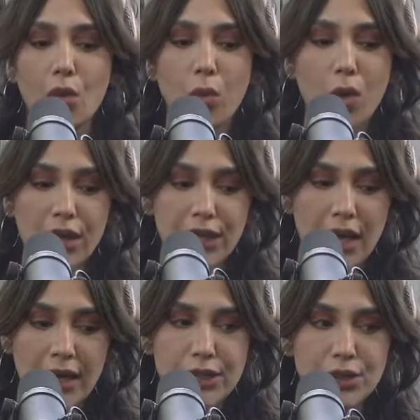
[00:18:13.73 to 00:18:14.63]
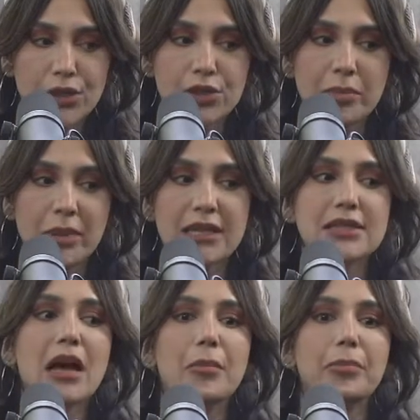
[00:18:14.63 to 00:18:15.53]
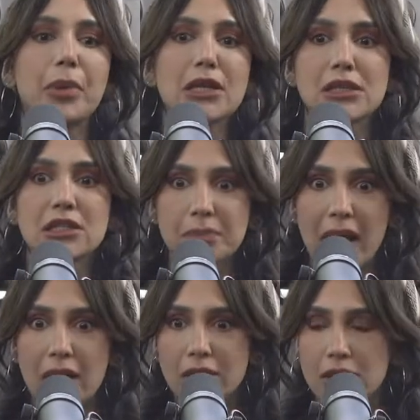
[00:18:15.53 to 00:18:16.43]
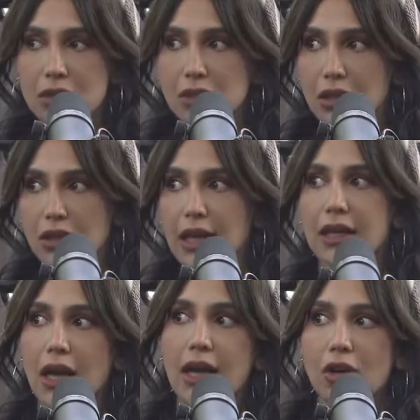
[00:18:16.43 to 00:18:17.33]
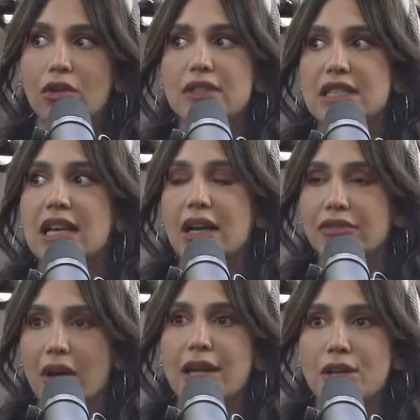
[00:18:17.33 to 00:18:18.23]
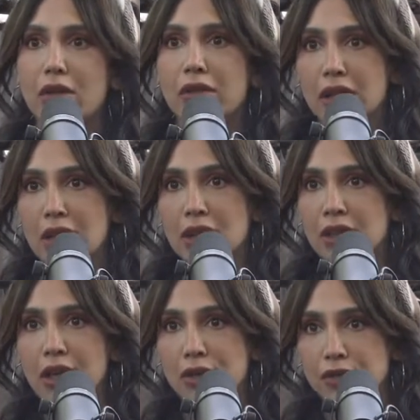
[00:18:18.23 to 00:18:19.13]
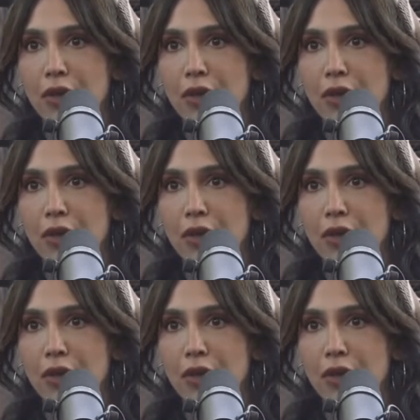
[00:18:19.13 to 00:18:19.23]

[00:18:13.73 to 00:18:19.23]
what can I do to please that person's parents? And like, I know that younger girls